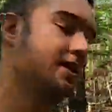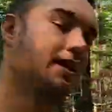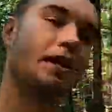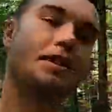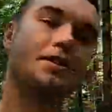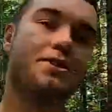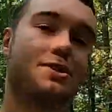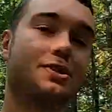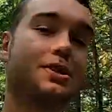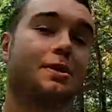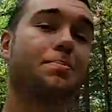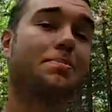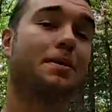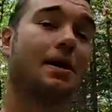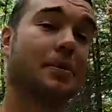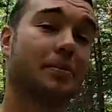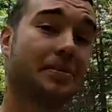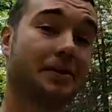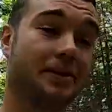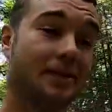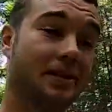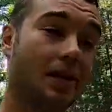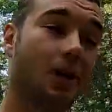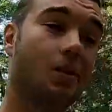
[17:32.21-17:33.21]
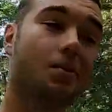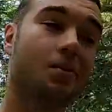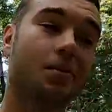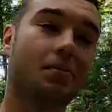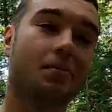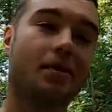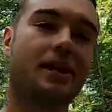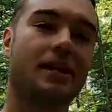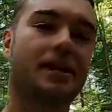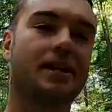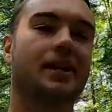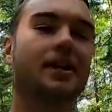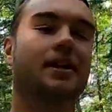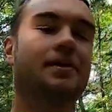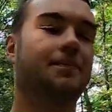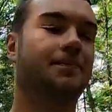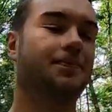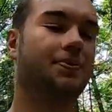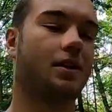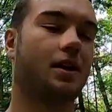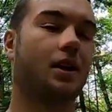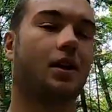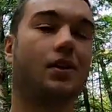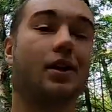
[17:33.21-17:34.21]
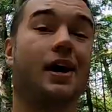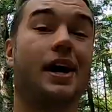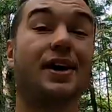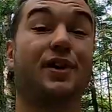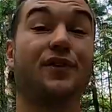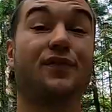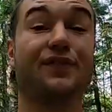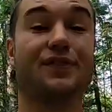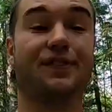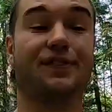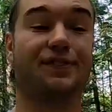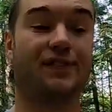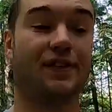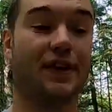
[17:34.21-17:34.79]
As you can probably tell, we're making a lot over the